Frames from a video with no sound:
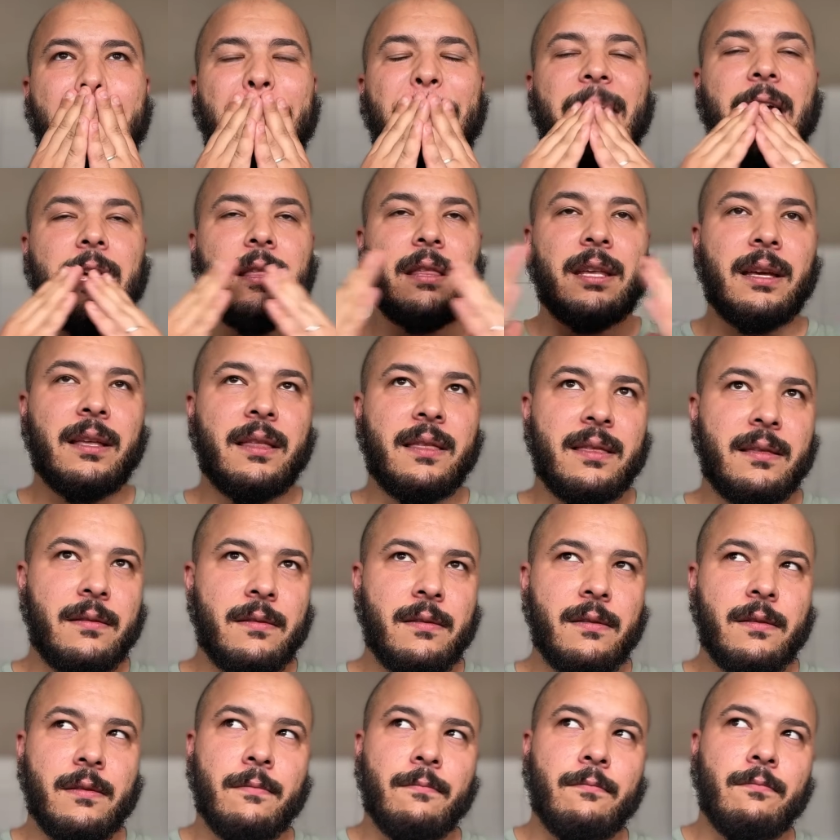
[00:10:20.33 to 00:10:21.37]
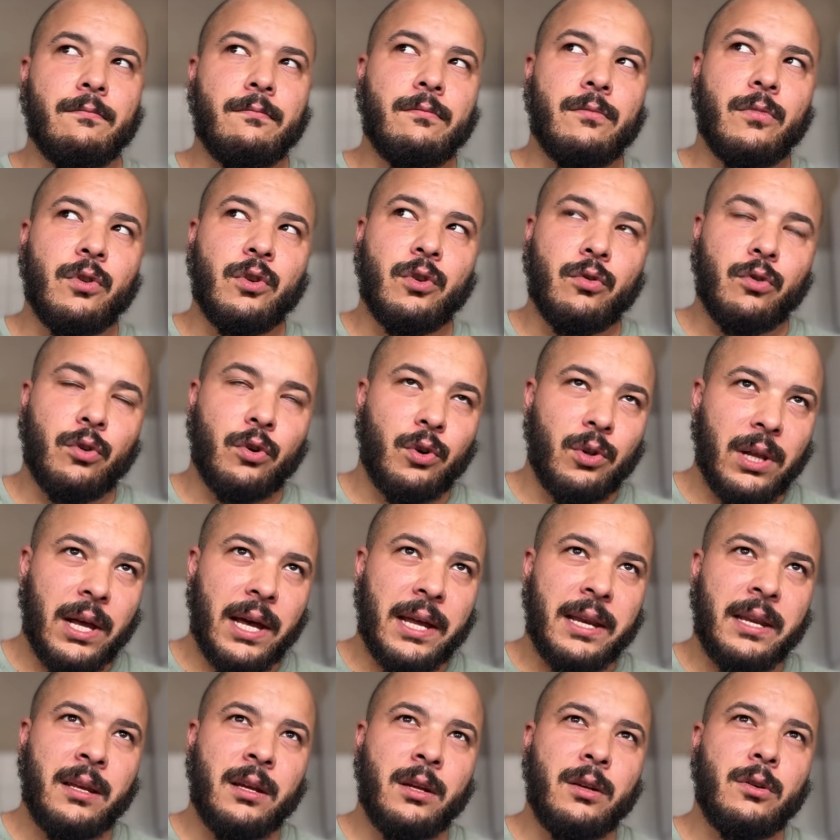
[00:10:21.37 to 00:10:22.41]
And I think
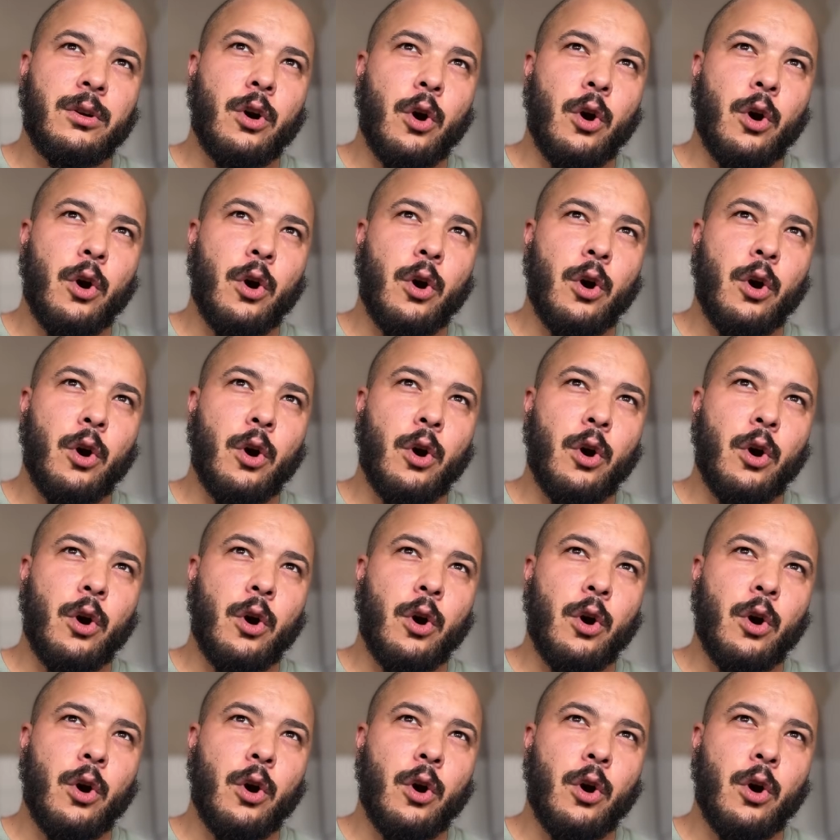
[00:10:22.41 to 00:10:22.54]
Rhulani